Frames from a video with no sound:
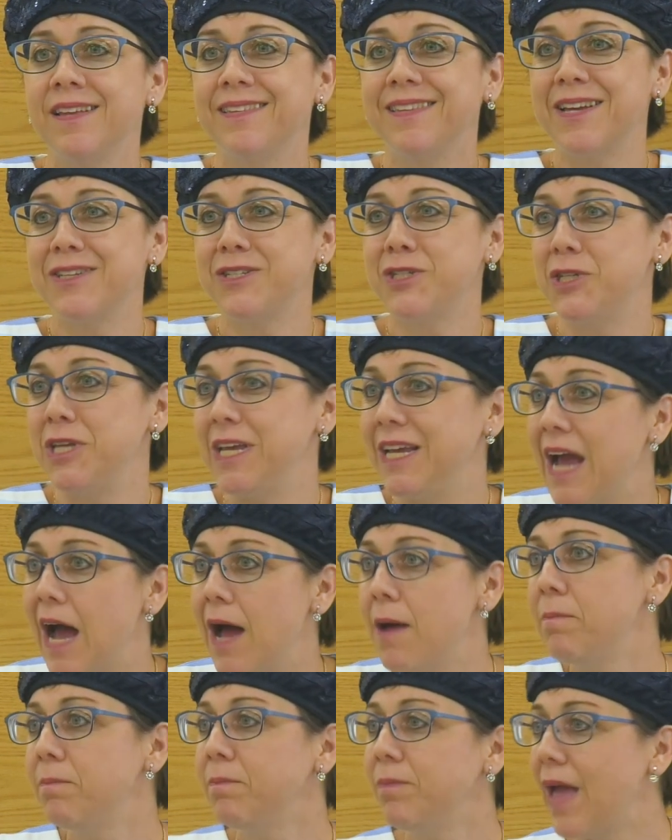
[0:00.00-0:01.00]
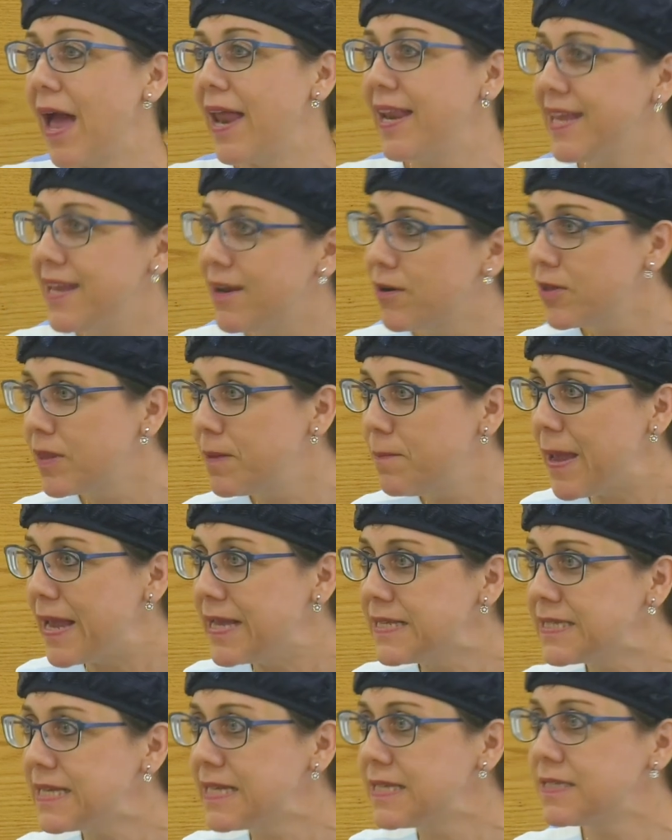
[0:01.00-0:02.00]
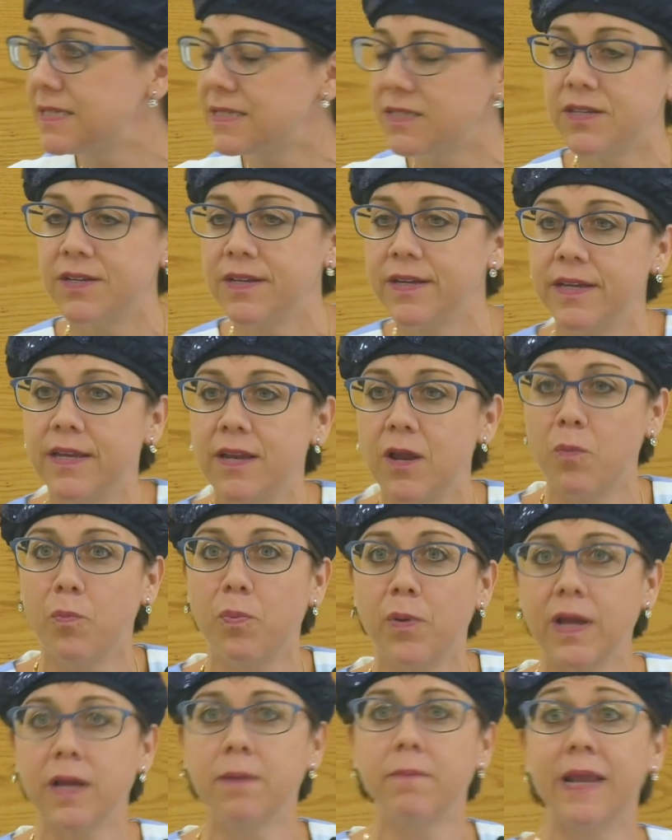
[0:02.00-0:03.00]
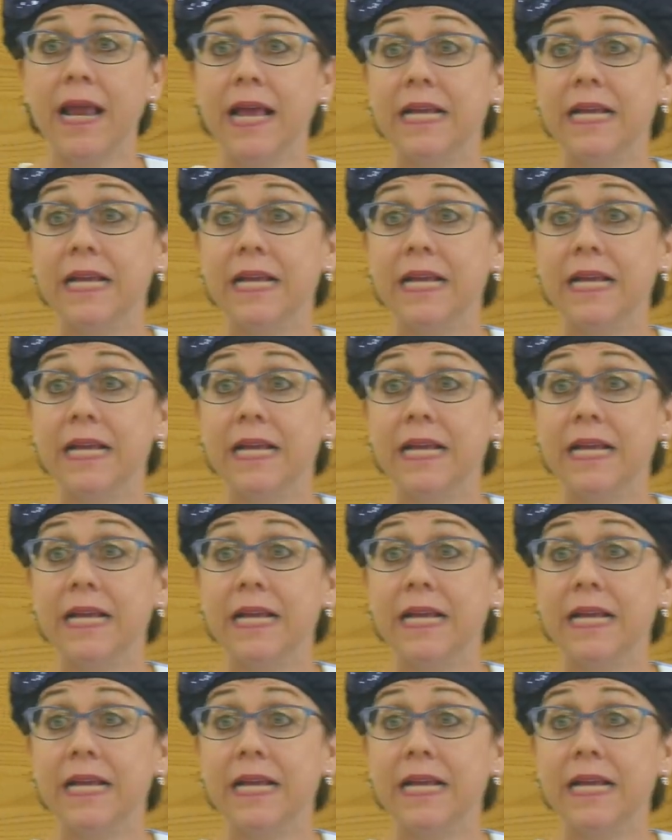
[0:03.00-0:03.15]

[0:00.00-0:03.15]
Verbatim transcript: Does she come on a yearly basis to, you know, bring him a